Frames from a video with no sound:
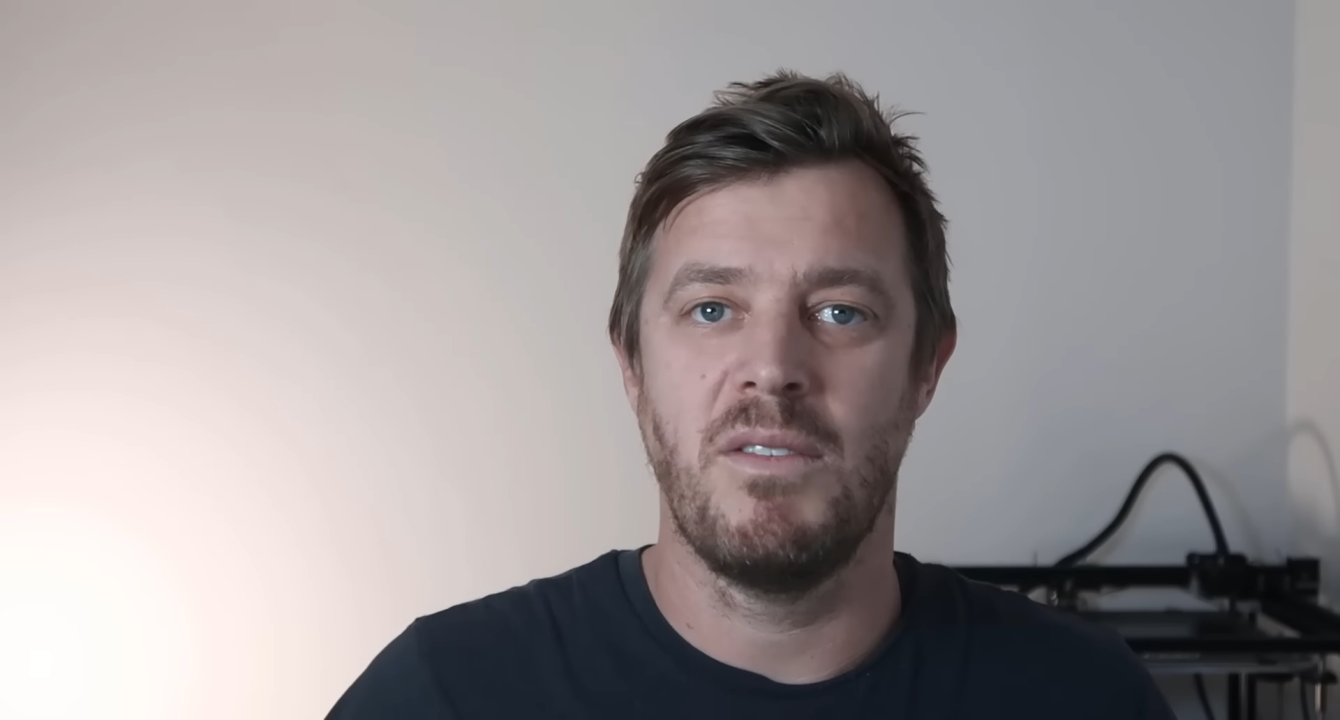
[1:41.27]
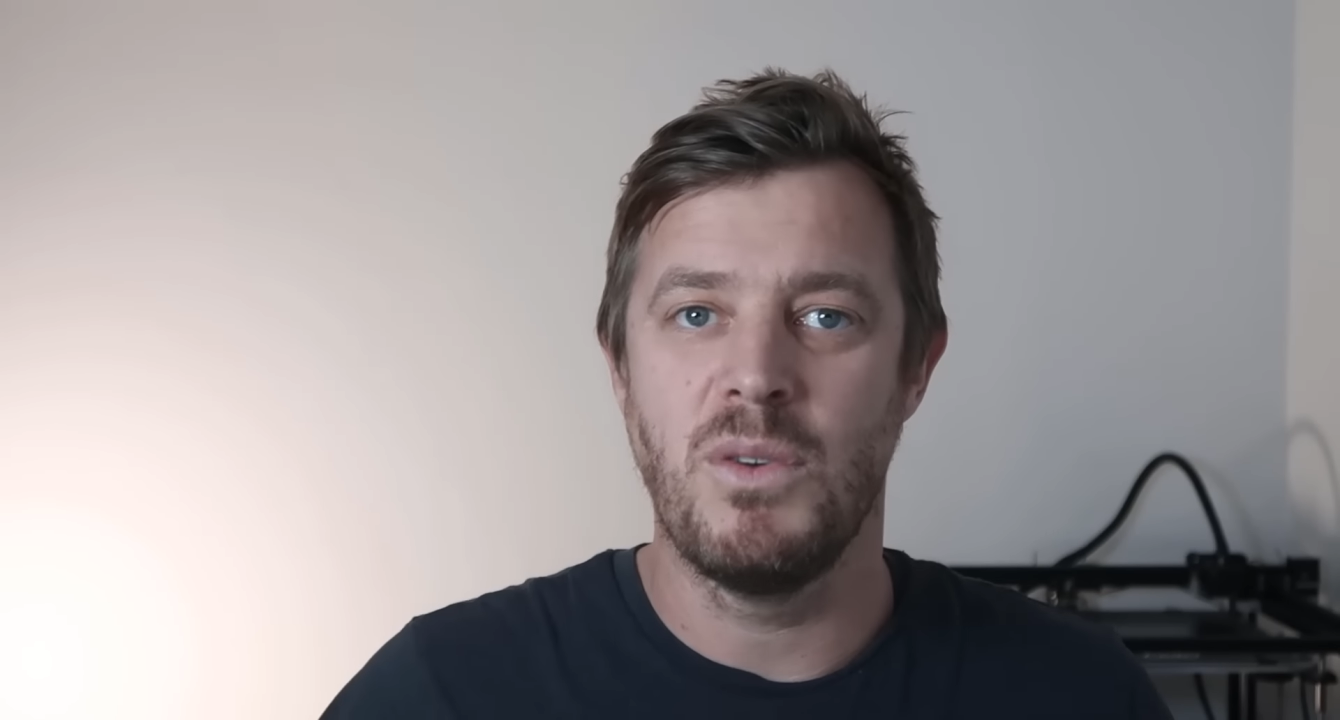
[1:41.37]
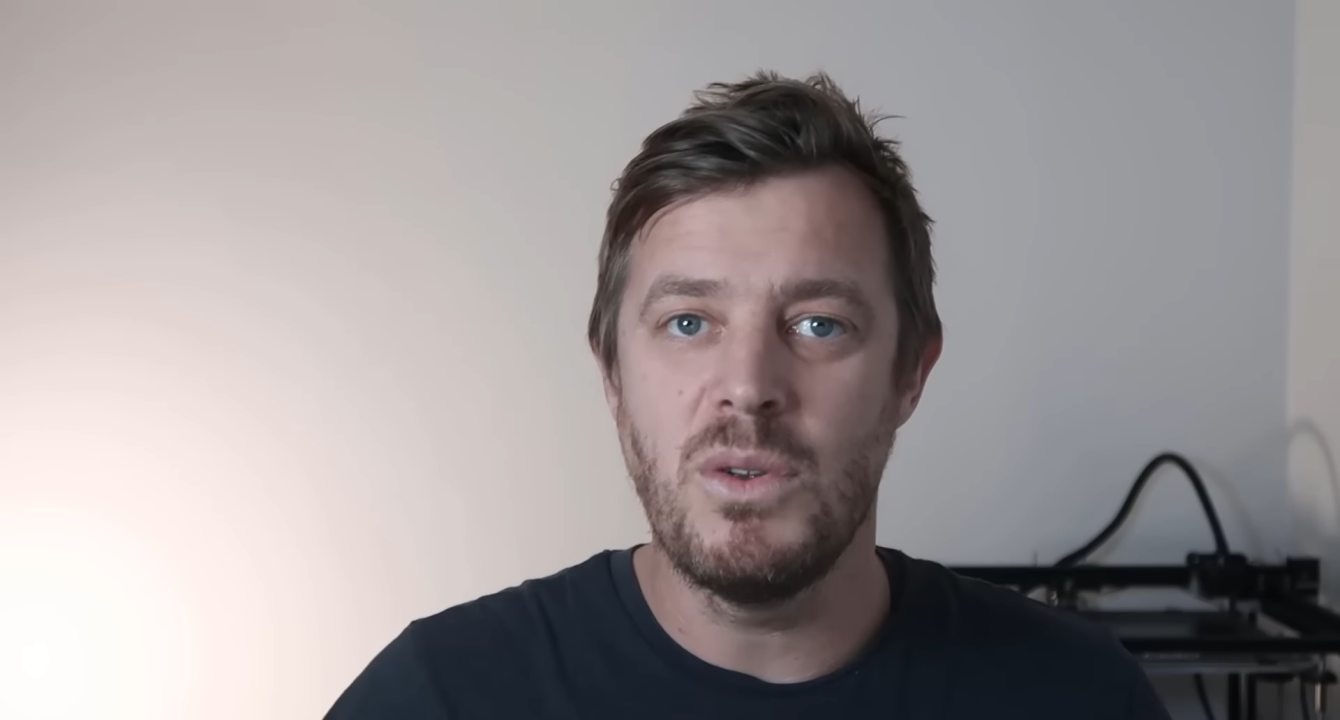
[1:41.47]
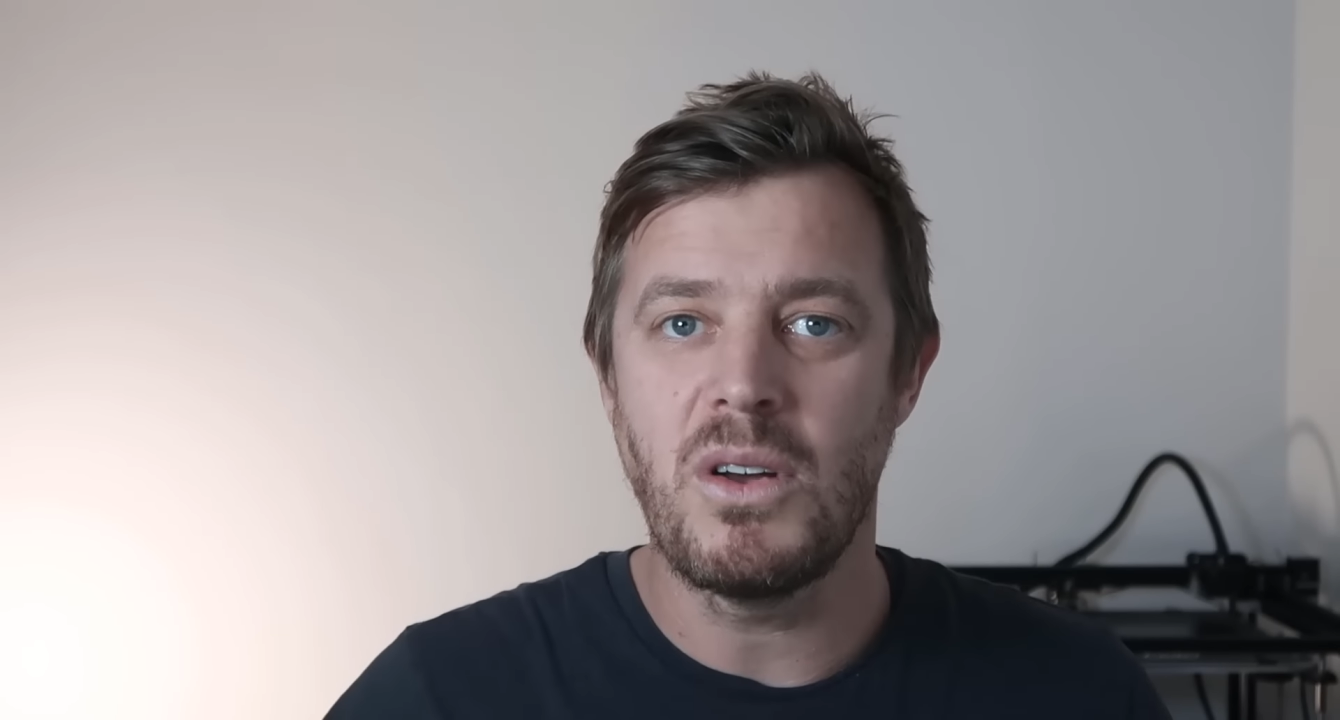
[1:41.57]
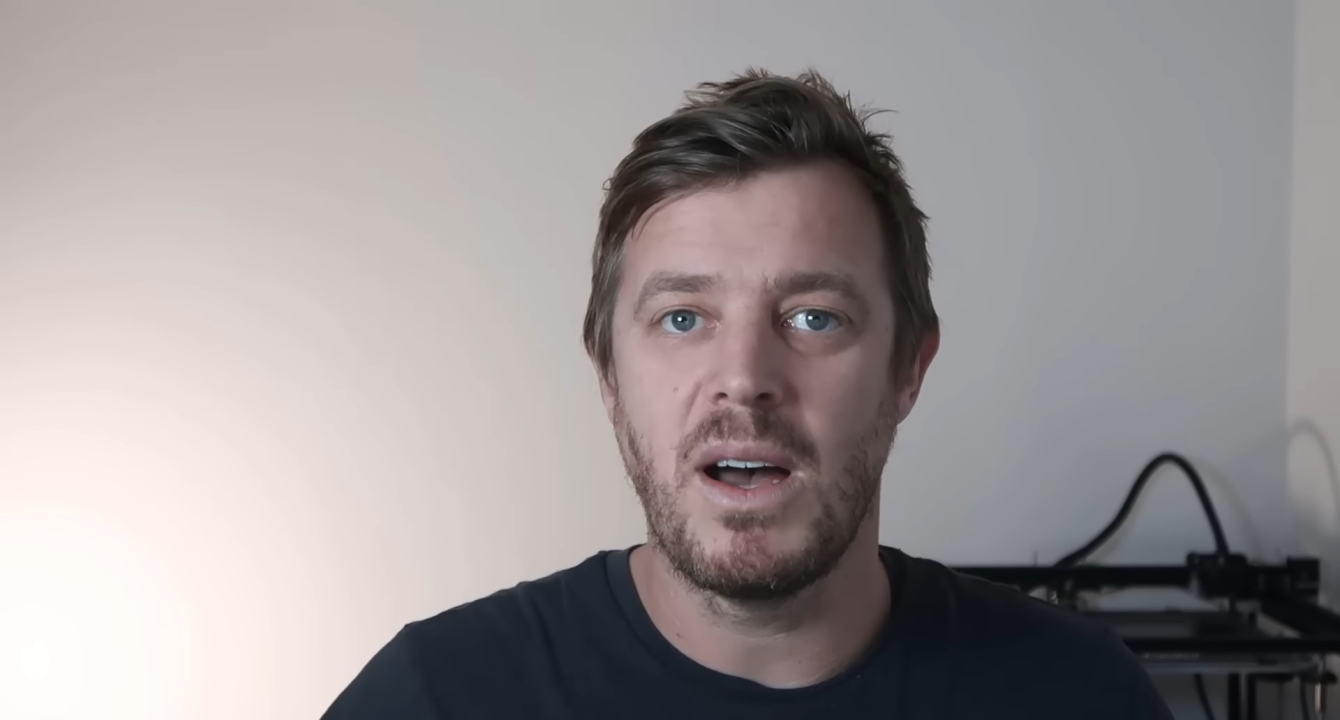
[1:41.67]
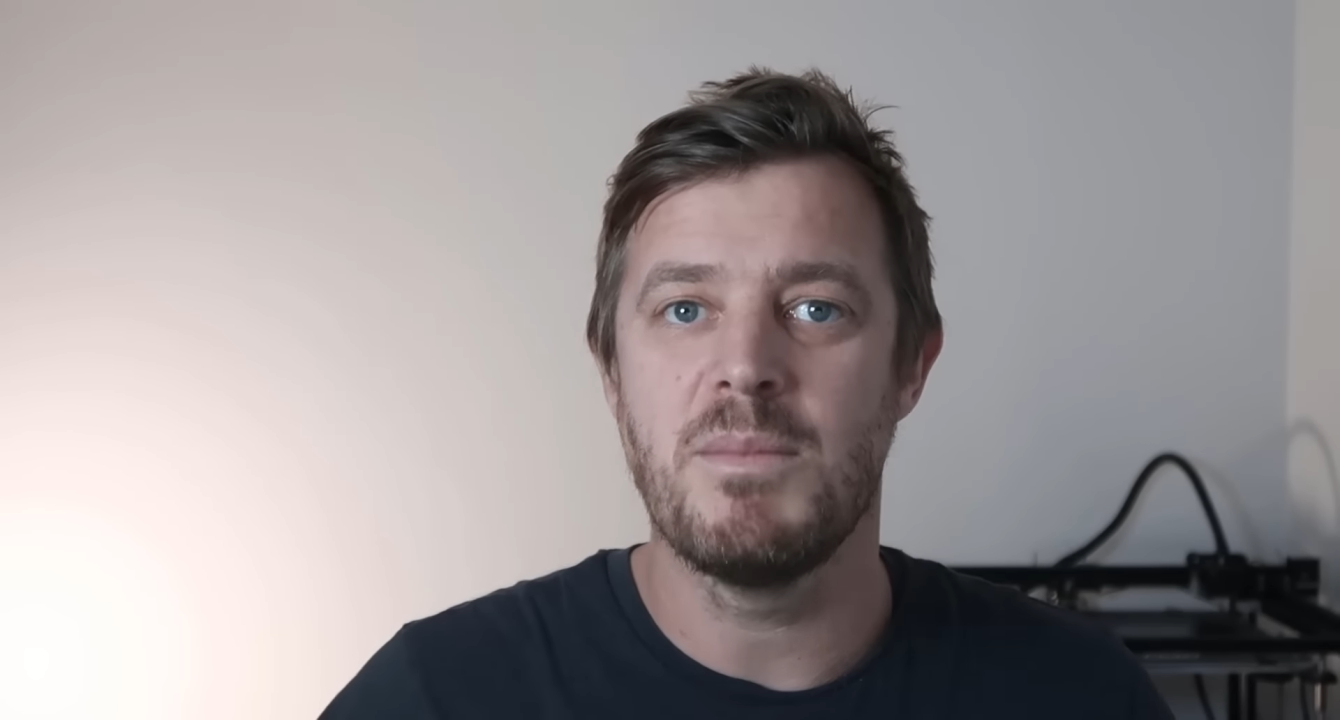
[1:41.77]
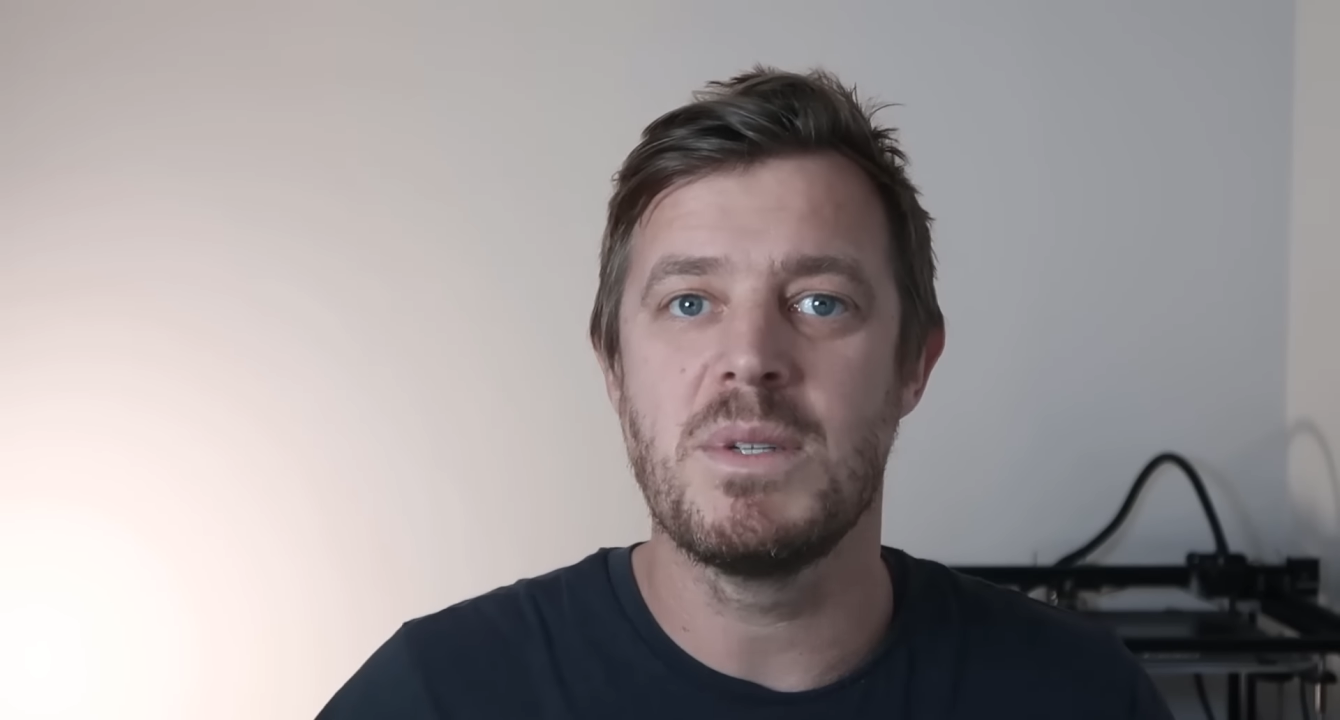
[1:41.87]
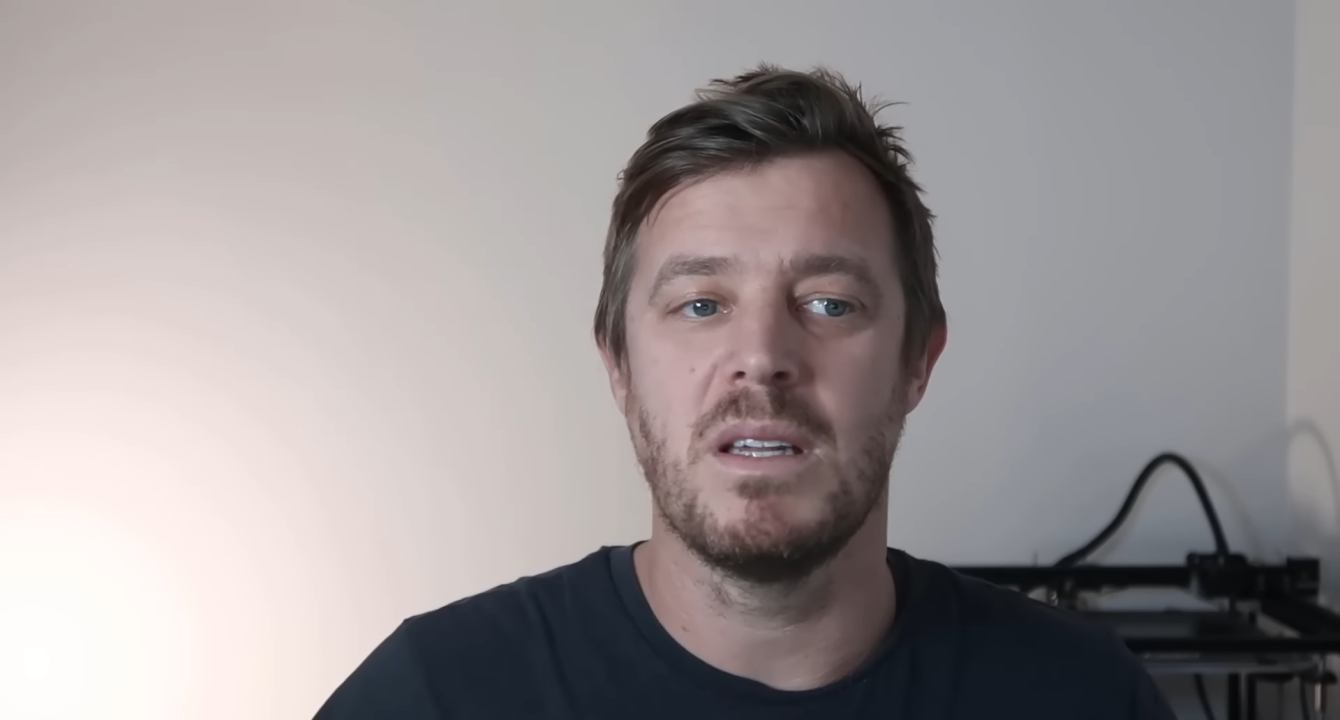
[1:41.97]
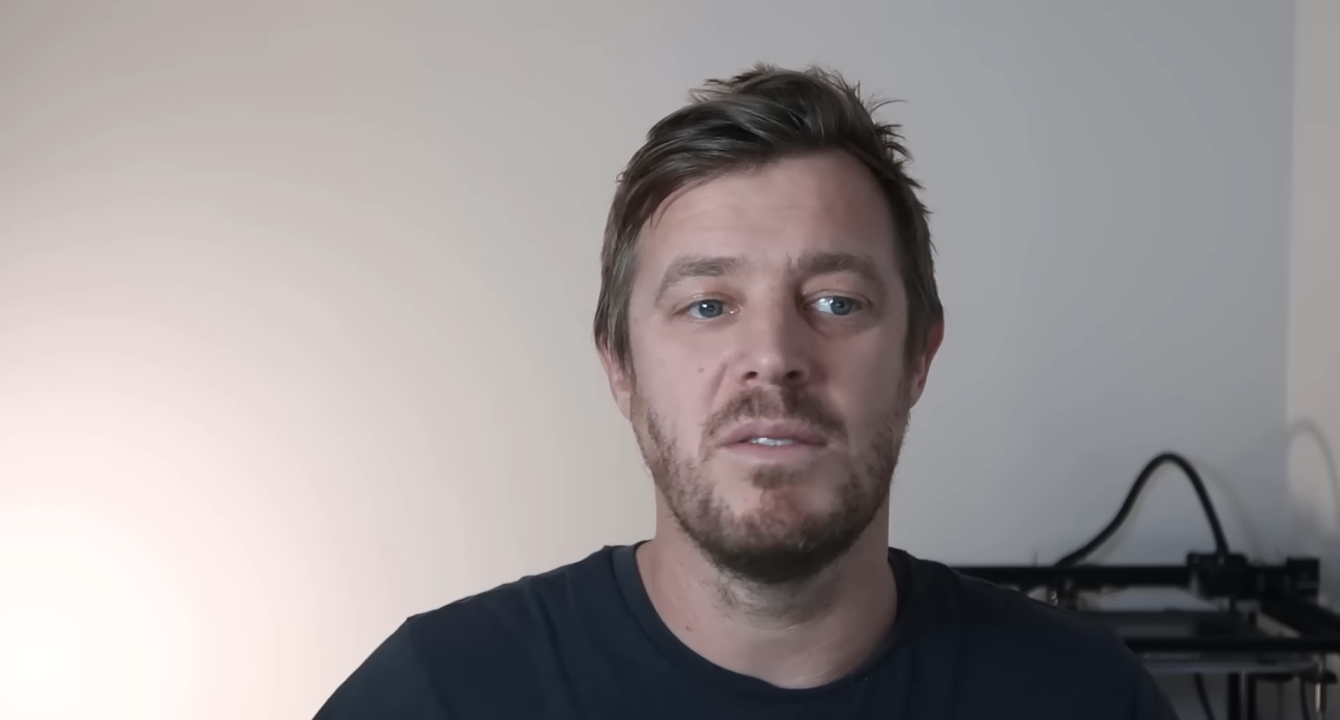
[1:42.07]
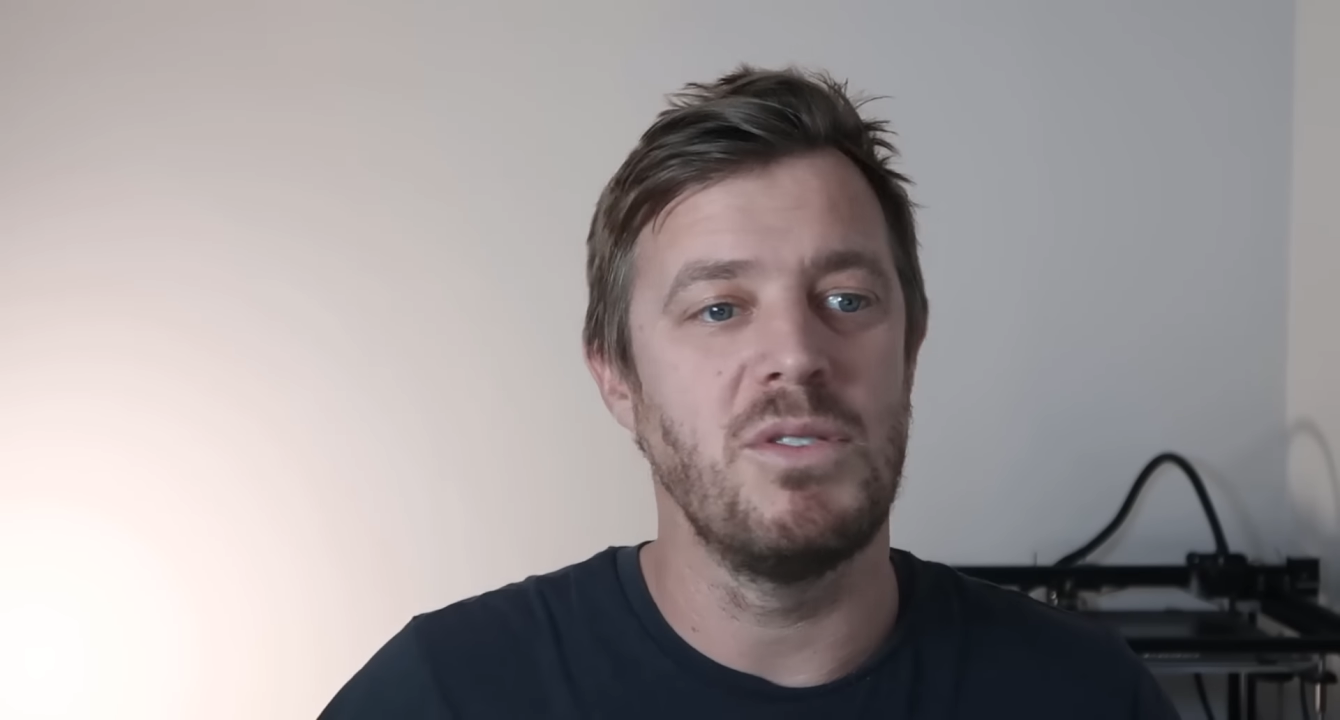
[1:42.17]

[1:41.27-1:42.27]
few times in